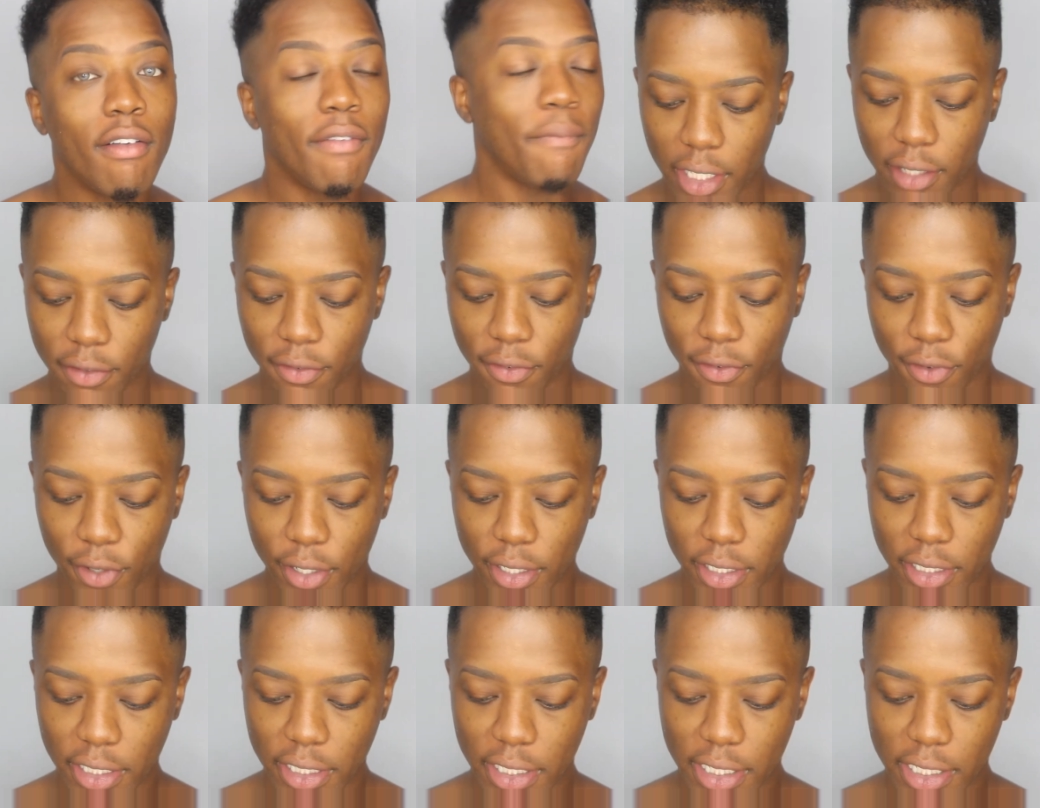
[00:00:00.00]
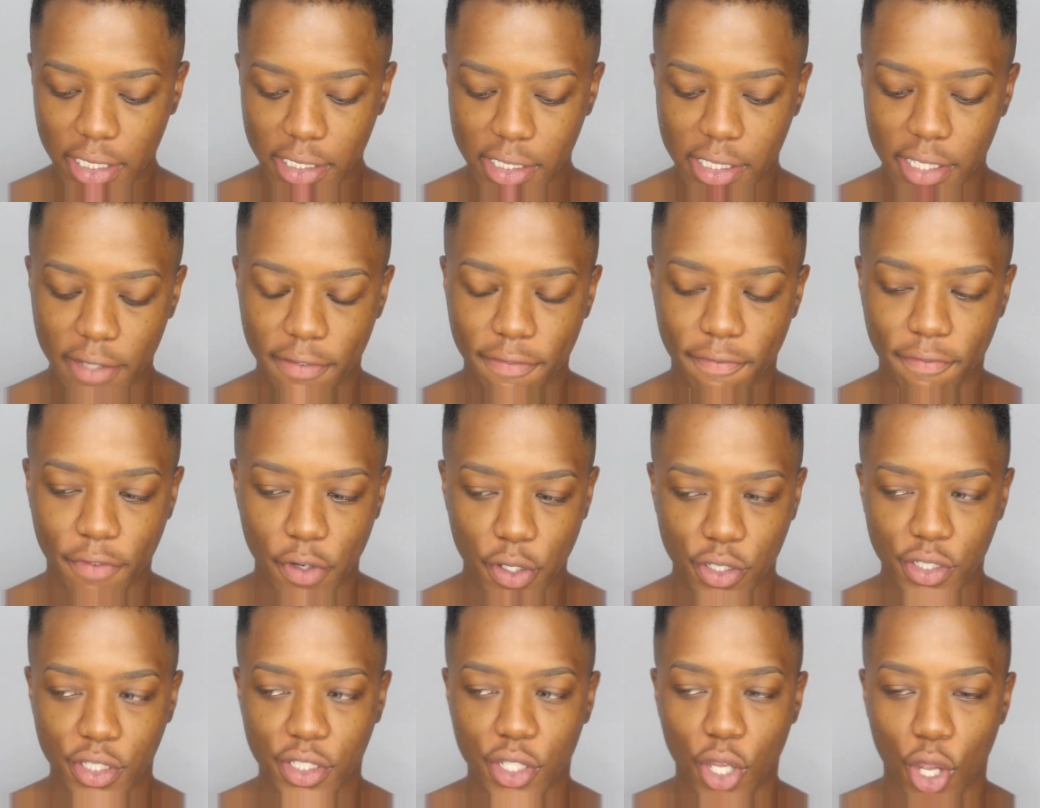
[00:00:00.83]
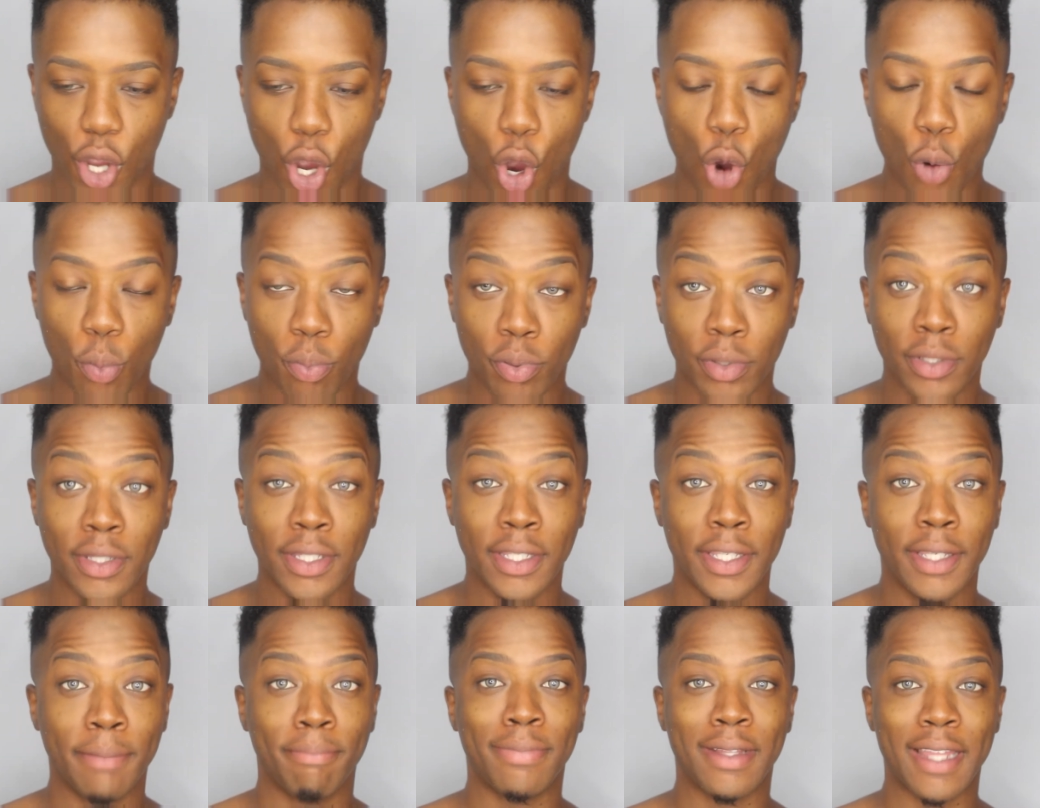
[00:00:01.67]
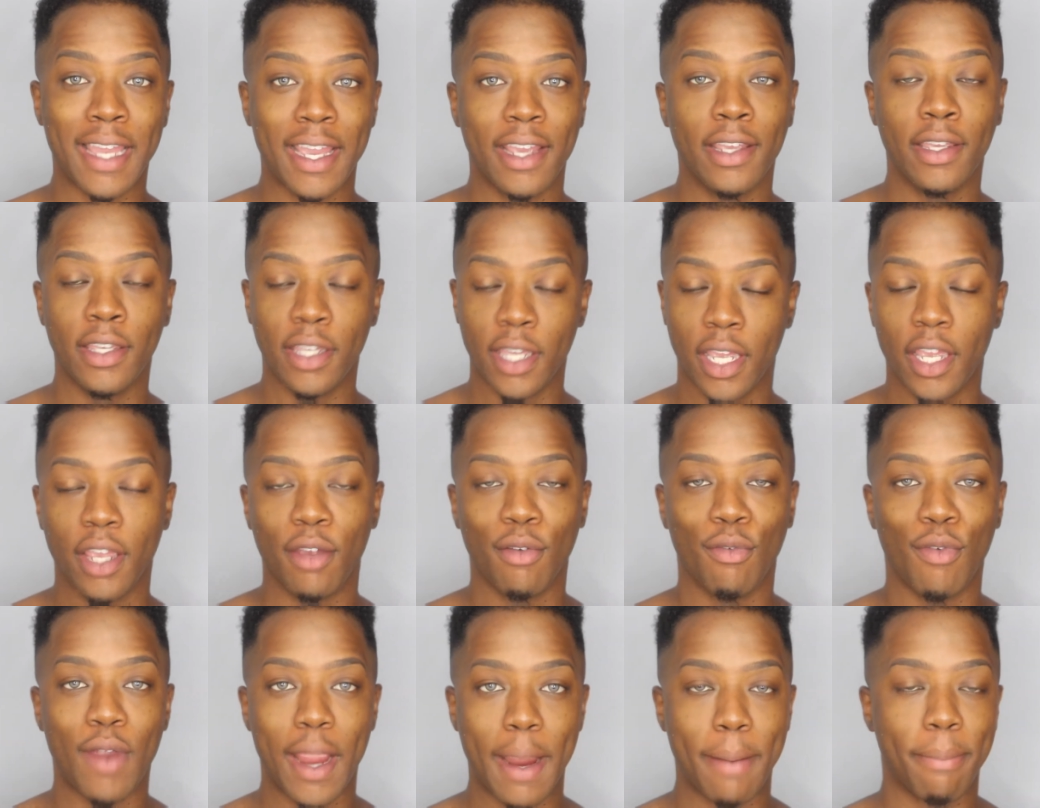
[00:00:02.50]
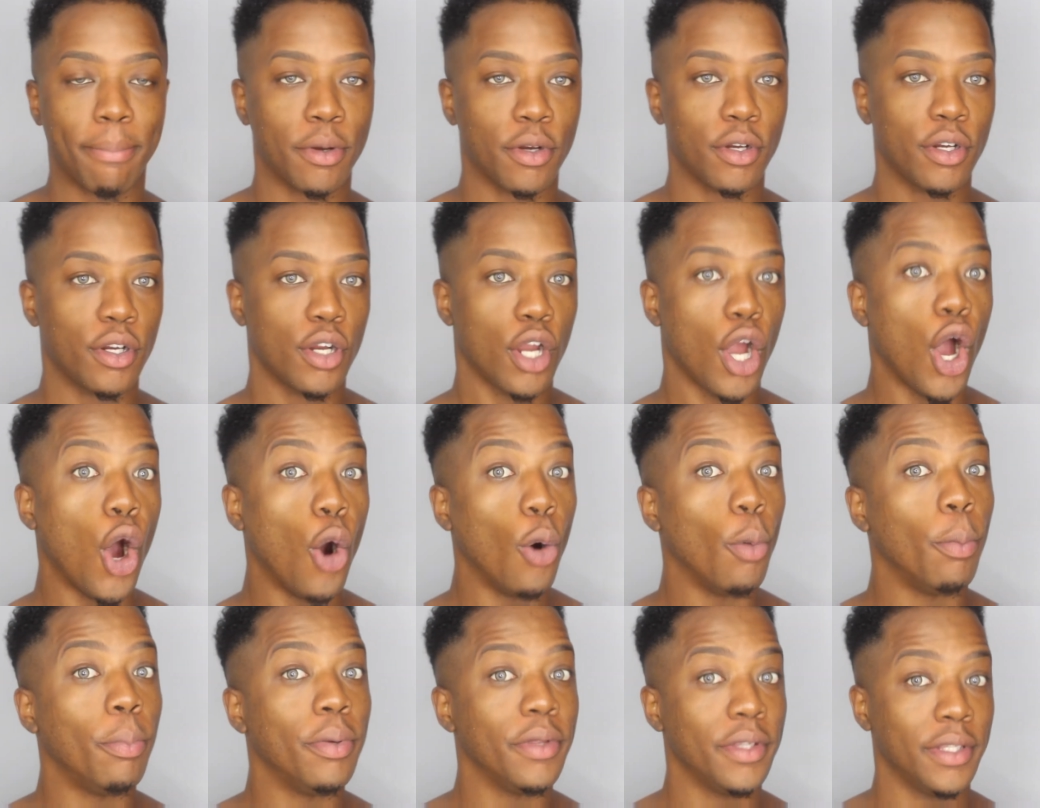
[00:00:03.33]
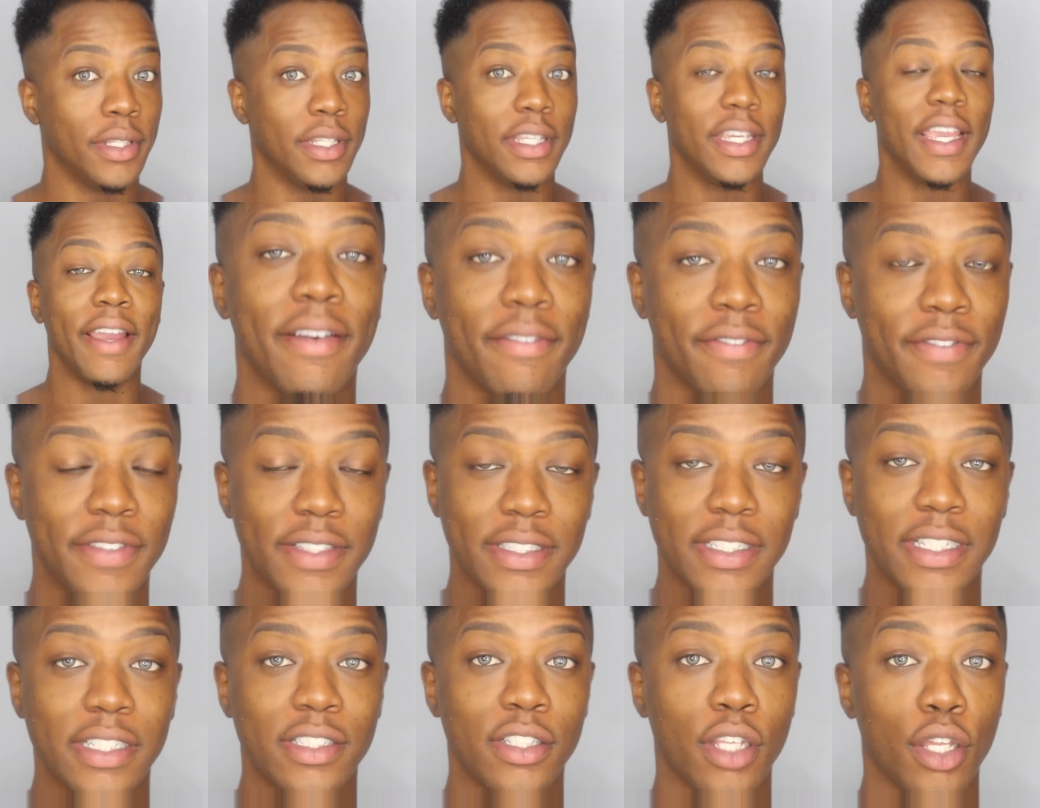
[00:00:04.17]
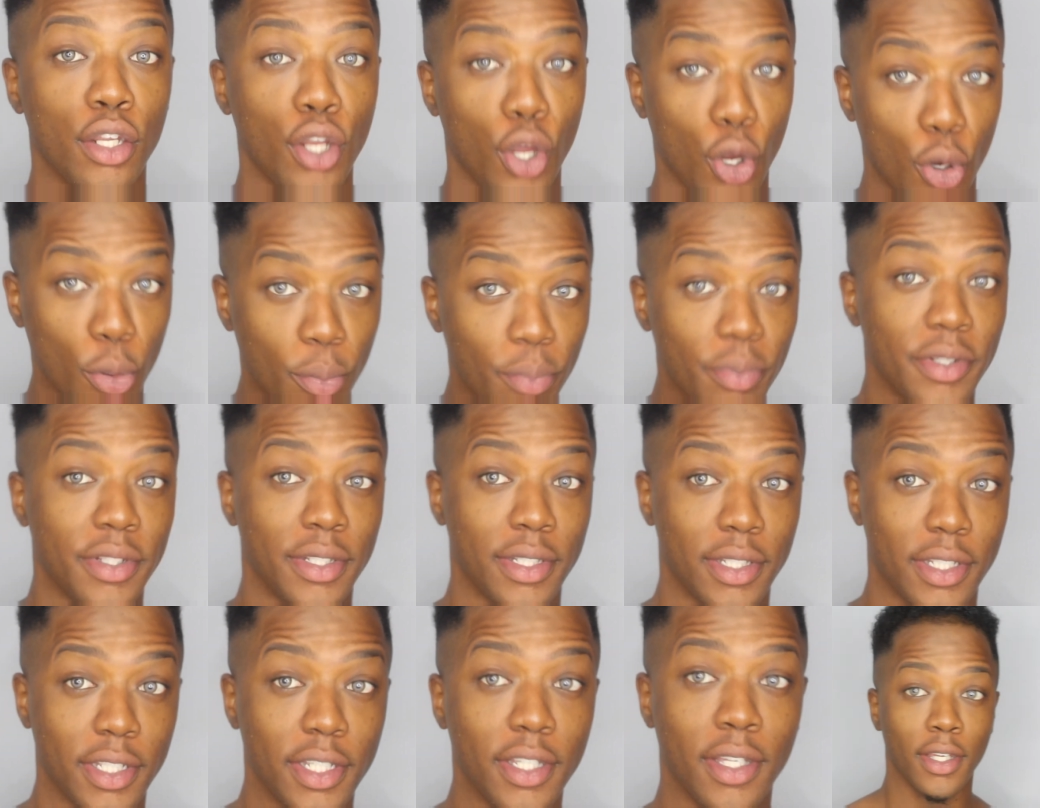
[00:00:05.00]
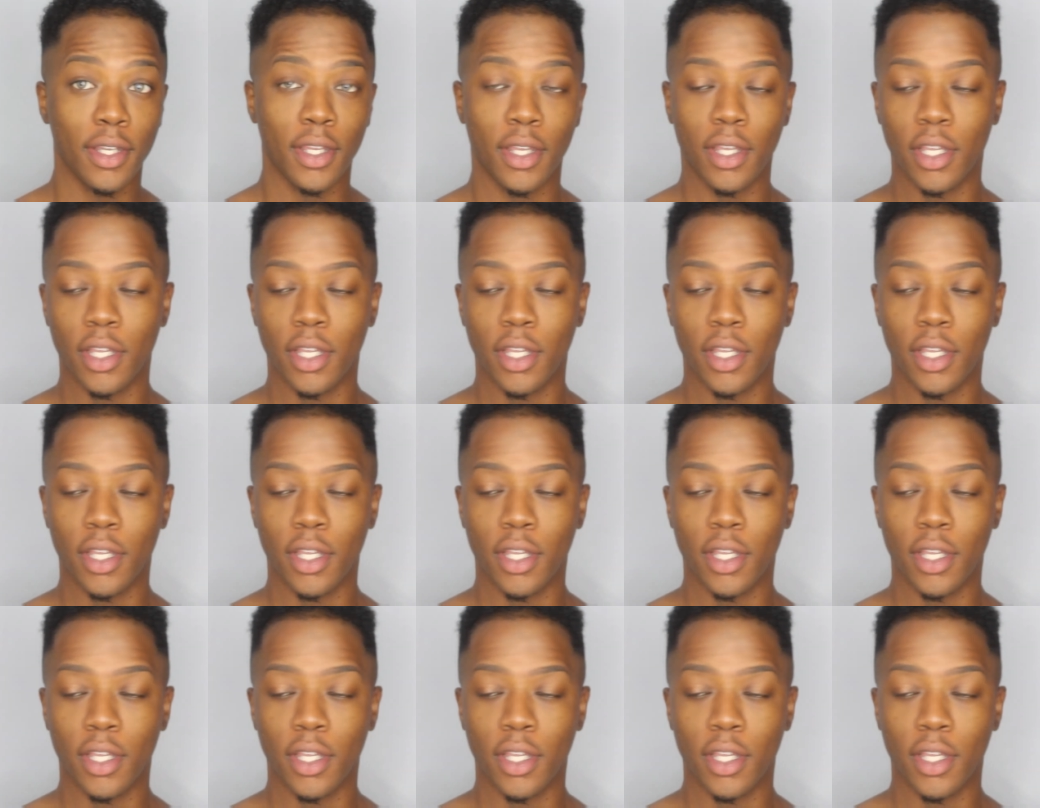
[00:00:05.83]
He really is the first openly black gay rapper, openly, emphasis on openly,